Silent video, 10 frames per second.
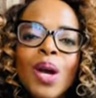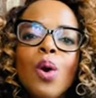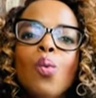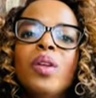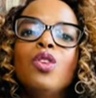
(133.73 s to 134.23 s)

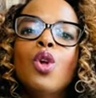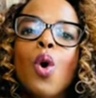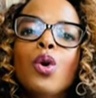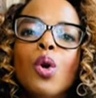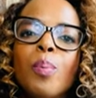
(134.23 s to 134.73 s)
With know
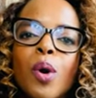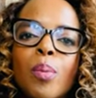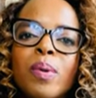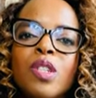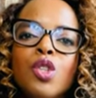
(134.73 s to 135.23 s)
your
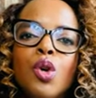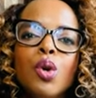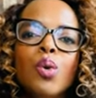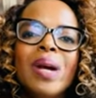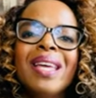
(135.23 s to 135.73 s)
purpose, you
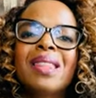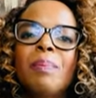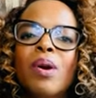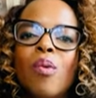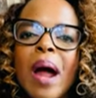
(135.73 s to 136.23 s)
create the
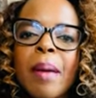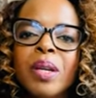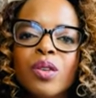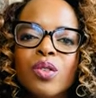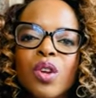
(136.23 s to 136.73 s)

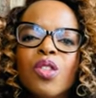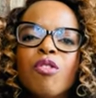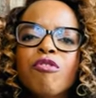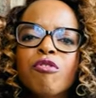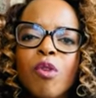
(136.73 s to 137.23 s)
parameters, the
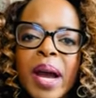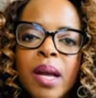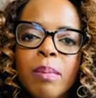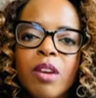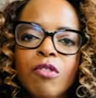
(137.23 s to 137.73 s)

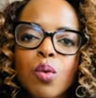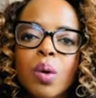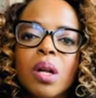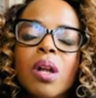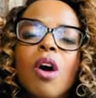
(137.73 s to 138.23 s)
frame, if you
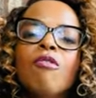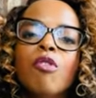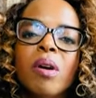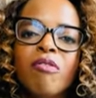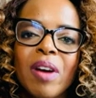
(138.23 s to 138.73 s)
will, for
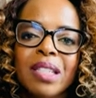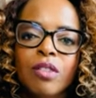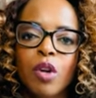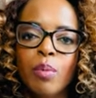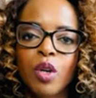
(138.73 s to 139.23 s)
effective
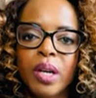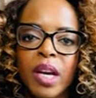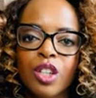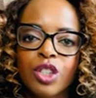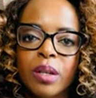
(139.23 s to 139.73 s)

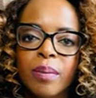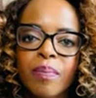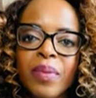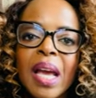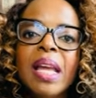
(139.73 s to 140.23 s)
communication.
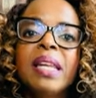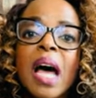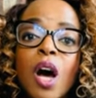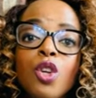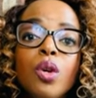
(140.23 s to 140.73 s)

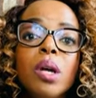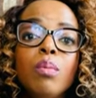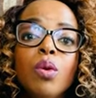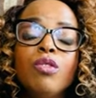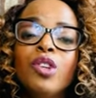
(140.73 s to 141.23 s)
Now you can
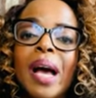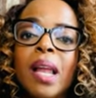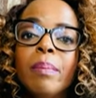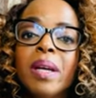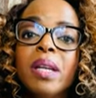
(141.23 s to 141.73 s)
move to
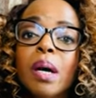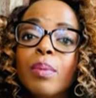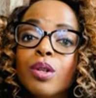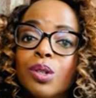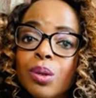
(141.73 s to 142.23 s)
element number
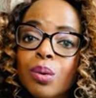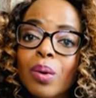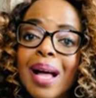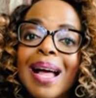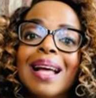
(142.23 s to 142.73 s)
2,
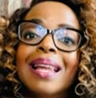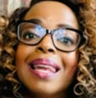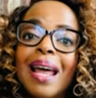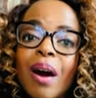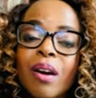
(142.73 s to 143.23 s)

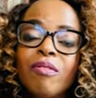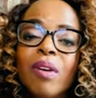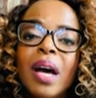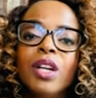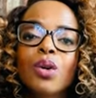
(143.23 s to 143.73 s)

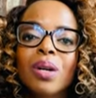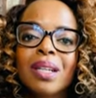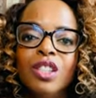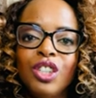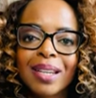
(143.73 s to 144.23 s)
clarify your
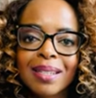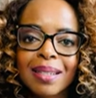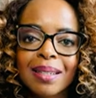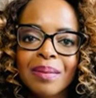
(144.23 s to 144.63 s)
agenda.